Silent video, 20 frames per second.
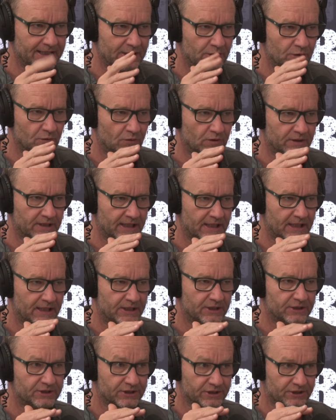in order
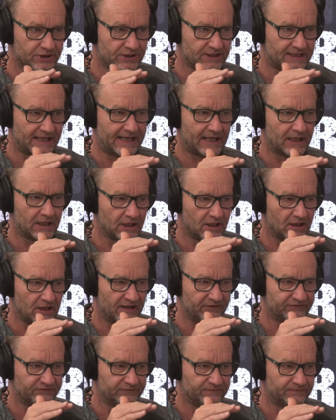to stay
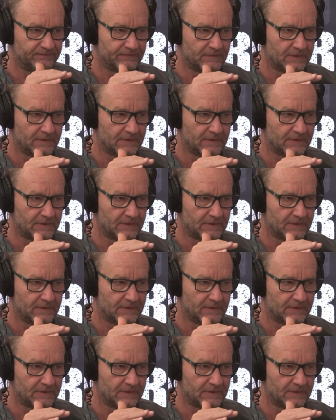alive.